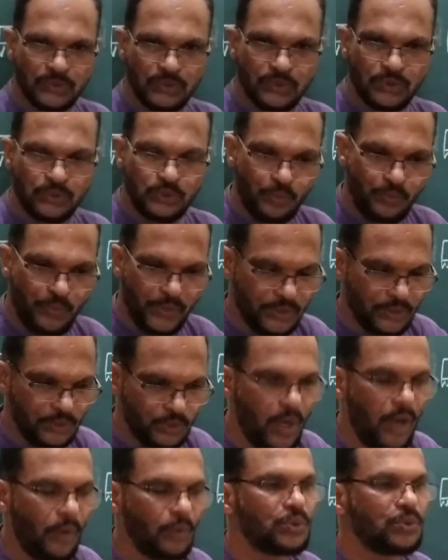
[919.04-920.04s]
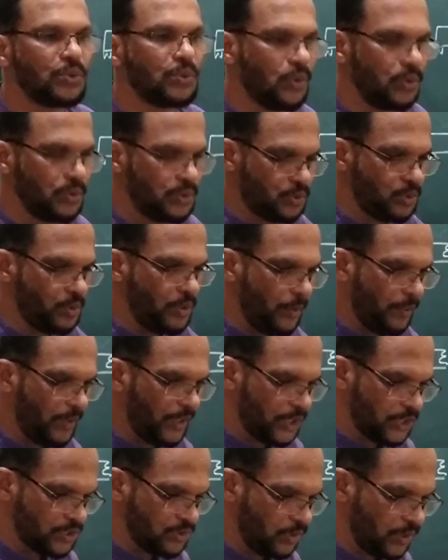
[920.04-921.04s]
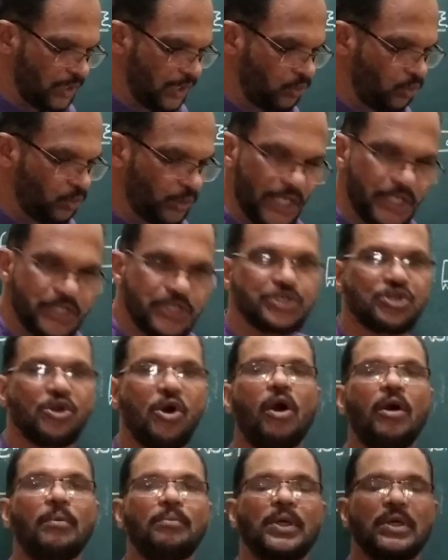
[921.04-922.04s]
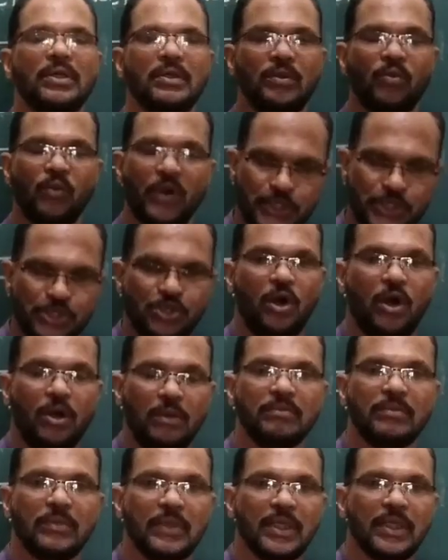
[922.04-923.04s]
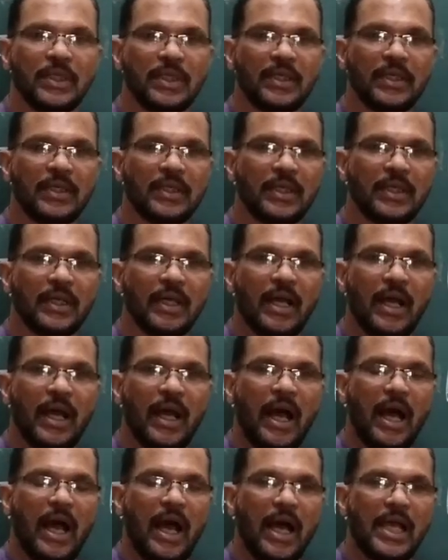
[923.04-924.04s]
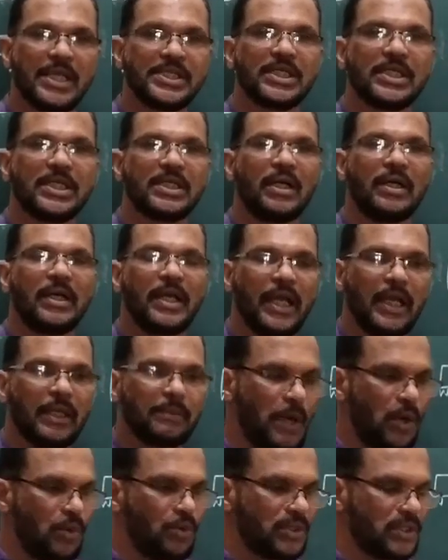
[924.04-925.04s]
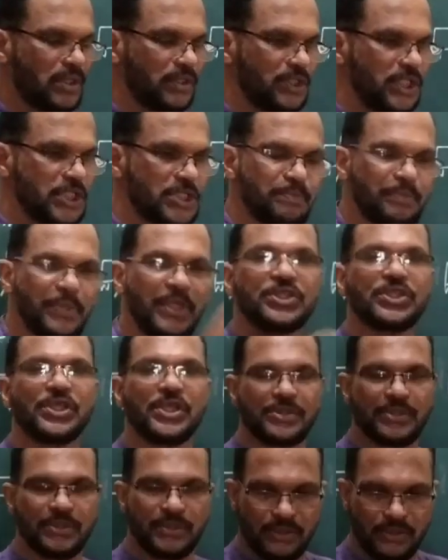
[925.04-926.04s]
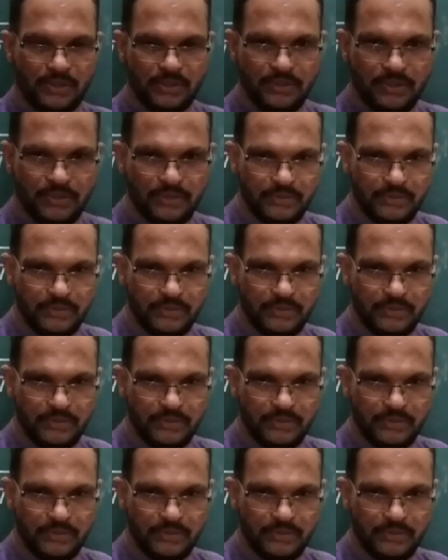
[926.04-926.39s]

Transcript: you have to go to what is called a wooden shop or shop, ask about these pieces.